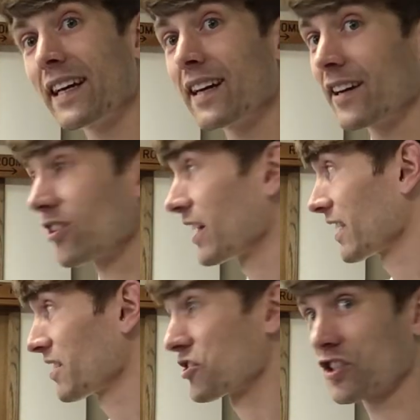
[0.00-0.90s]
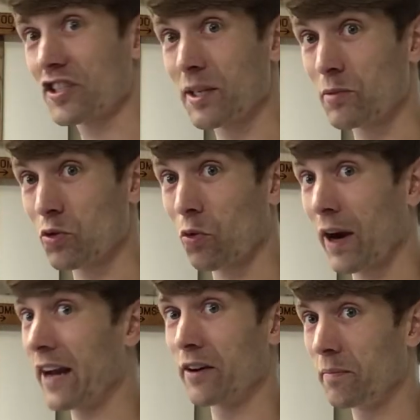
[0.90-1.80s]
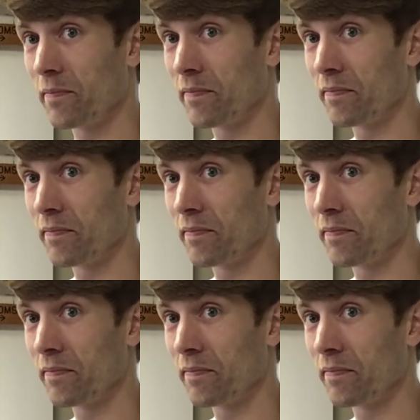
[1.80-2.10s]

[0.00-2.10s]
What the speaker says: it and you're like, this just seems random,